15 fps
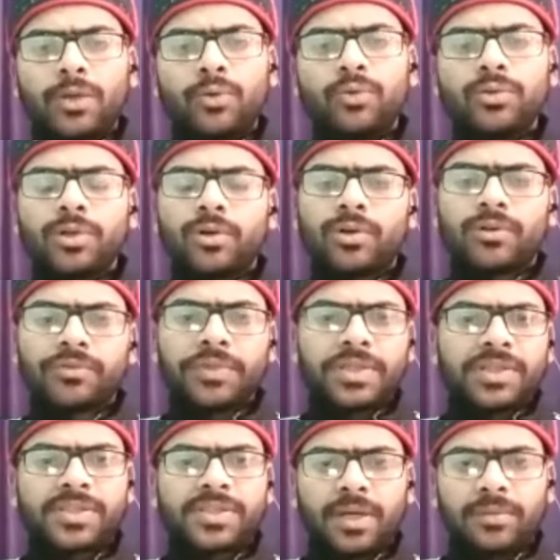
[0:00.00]
alone or with
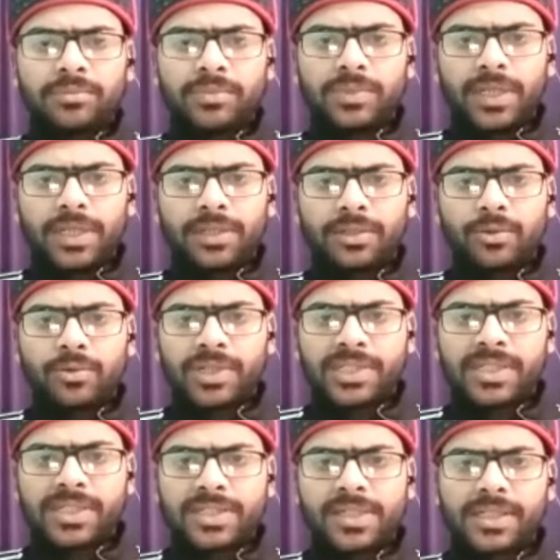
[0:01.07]
some, like, you know,
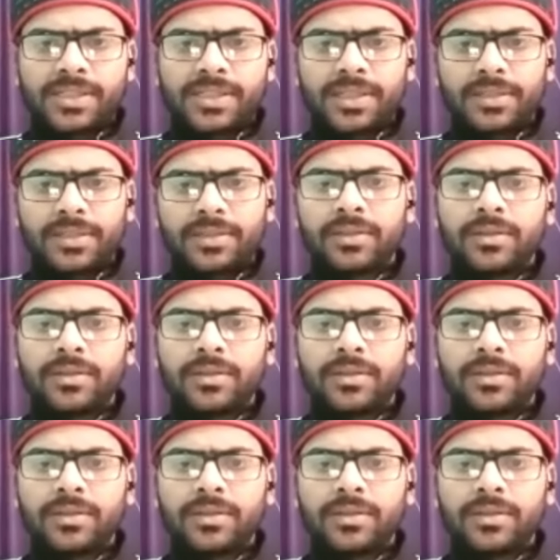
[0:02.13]
assistants? And...